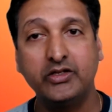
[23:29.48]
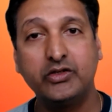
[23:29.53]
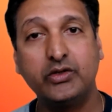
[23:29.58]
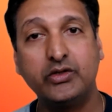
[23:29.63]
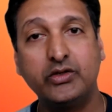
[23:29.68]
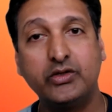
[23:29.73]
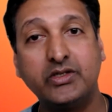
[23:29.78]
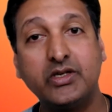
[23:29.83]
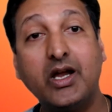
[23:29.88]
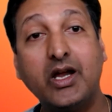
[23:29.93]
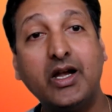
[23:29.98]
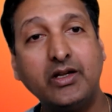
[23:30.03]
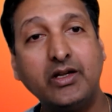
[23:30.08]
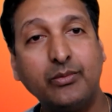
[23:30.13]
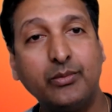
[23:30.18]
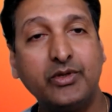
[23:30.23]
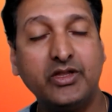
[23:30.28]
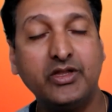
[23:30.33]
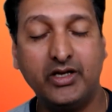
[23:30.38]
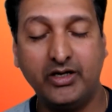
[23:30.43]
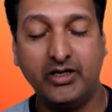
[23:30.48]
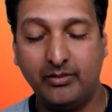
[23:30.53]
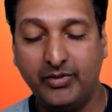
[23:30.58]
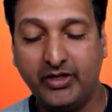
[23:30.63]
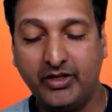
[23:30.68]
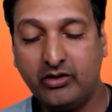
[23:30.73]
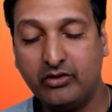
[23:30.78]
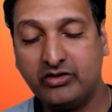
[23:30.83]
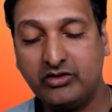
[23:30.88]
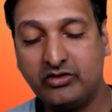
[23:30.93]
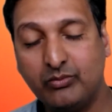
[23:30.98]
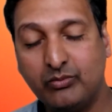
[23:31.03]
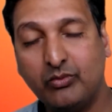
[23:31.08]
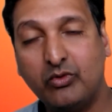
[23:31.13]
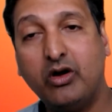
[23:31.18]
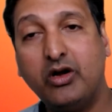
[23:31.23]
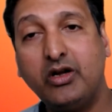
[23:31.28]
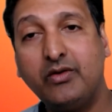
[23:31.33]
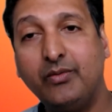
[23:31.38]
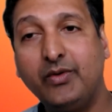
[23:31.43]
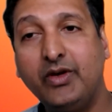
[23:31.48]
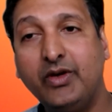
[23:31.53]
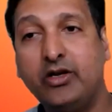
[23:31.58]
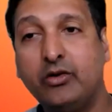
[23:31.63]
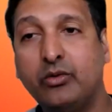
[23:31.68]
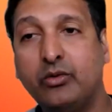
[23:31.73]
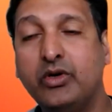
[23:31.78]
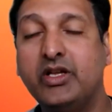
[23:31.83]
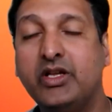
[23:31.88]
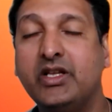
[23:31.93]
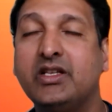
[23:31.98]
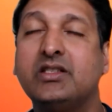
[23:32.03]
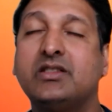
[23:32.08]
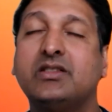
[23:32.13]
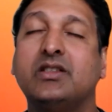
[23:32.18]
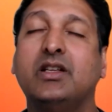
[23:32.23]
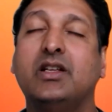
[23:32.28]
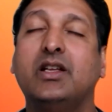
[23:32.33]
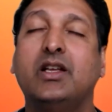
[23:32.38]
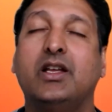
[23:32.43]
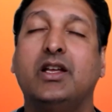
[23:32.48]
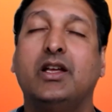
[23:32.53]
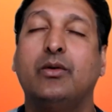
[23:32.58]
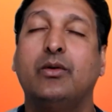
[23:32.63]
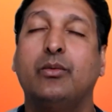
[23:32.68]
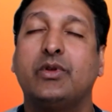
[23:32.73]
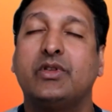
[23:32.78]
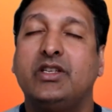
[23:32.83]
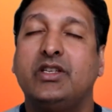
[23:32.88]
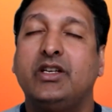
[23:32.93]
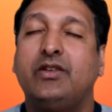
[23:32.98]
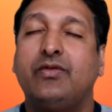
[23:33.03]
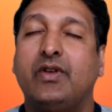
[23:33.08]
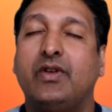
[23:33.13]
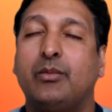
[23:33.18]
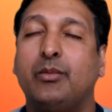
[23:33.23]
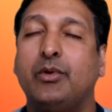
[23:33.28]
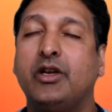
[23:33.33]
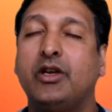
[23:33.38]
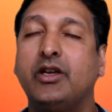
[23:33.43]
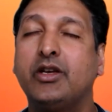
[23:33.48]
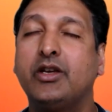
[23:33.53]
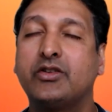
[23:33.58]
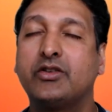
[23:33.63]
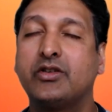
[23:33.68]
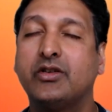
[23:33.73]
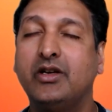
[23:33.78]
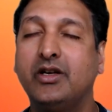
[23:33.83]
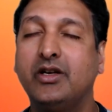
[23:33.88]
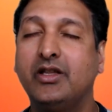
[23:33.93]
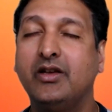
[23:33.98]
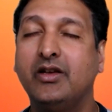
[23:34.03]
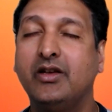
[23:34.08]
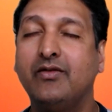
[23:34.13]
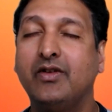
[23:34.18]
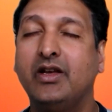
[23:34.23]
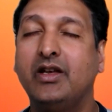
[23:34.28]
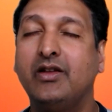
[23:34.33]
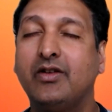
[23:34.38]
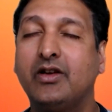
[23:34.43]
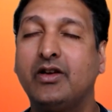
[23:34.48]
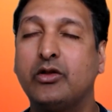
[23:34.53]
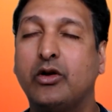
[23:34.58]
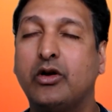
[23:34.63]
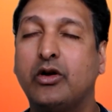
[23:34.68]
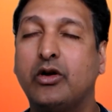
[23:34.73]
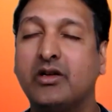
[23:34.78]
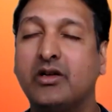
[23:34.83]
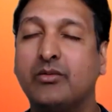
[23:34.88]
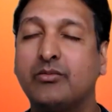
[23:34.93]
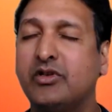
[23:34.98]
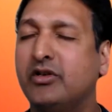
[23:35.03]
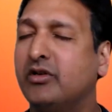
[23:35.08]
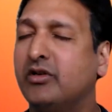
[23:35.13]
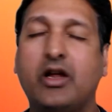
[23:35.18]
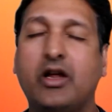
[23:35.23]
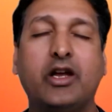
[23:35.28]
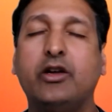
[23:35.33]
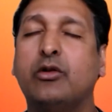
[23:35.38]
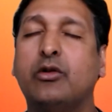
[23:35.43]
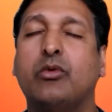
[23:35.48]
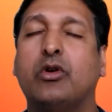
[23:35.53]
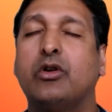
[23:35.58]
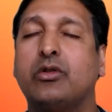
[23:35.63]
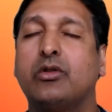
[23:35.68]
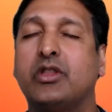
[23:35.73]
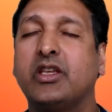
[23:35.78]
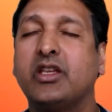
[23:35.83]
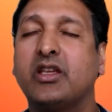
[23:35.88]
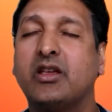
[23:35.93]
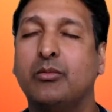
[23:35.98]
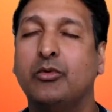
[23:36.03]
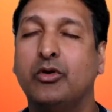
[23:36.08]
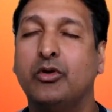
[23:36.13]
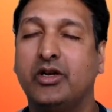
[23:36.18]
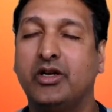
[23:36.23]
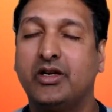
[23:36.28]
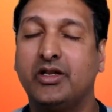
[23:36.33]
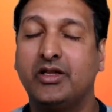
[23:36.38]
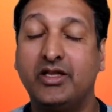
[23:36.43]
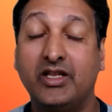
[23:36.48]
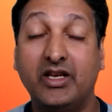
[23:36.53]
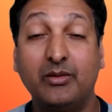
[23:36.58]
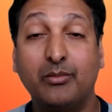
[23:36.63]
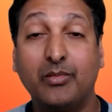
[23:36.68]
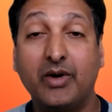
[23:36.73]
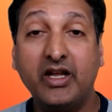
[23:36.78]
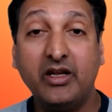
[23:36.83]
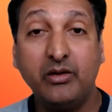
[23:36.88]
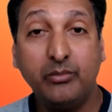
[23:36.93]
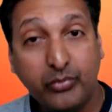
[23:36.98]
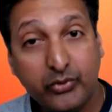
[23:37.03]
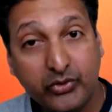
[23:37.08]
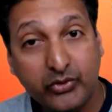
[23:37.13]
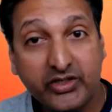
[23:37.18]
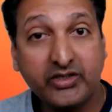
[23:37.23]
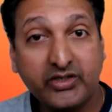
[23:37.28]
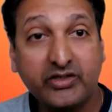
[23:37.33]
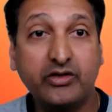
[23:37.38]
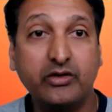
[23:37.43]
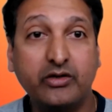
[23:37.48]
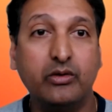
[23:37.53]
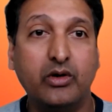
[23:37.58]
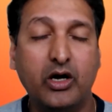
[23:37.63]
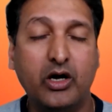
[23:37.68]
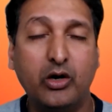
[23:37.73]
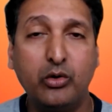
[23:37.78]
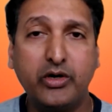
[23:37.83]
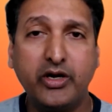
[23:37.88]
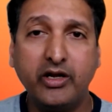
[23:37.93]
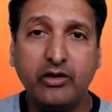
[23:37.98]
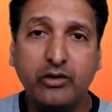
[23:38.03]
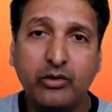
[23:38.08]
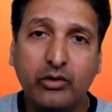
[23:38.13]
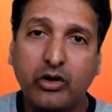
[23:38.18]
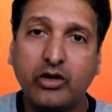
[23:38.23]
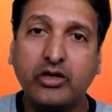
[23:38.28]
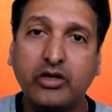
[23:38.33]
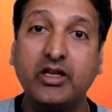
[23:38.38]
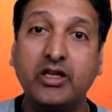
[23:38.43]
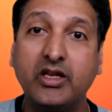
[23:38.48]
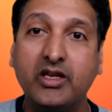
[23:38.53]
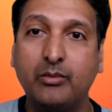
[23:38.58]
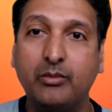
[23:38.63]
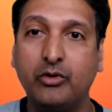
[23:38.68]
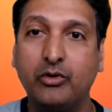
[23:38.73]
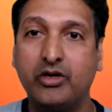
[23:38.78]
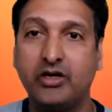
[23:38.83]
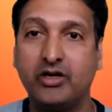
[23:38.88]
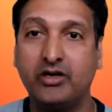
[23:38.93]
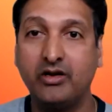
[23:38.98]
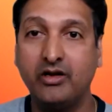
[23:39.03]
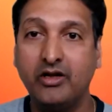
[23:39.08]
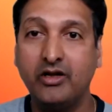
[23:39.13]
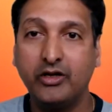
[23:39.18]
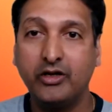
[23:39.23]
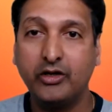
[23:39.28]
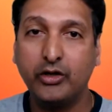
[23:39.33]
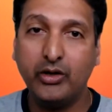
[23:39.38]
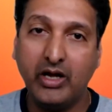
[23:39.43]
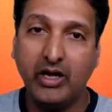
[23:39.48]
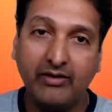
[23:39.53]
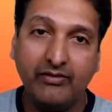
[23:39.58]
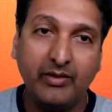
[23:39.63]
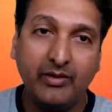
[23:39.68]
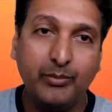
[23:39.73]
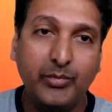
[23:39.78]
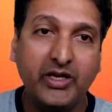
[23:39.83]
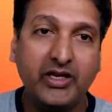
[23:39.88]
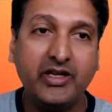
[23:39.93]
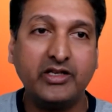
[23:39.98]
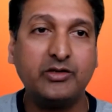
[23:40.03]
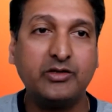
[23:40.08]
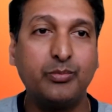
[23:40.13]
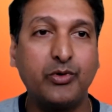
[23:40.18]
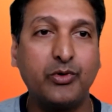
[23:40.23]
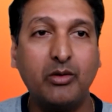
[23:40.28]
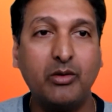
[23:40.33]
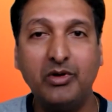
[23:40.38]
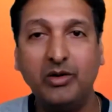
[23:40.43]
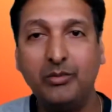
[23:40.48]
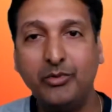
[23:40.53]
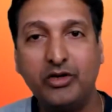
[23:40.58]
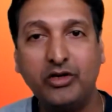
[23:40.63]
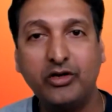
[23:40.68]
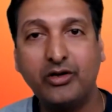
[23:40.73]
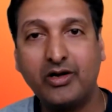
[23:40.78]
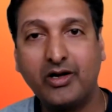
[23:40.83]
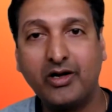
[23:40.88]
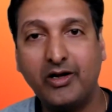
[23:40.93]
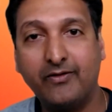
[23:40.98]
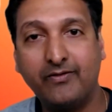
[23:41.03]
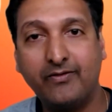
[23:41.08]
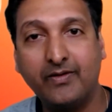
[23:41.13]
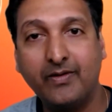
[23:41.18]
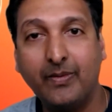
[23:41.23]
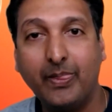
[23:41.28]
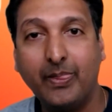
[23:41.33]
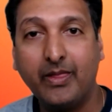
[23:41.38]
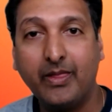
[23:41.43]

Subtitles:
So start with that, because what we do is, we sit for meditation and then whenever thought comes in, I don't want to think about it. Then mind pushes you. How can you not think about it? You have a biggest problem in your life.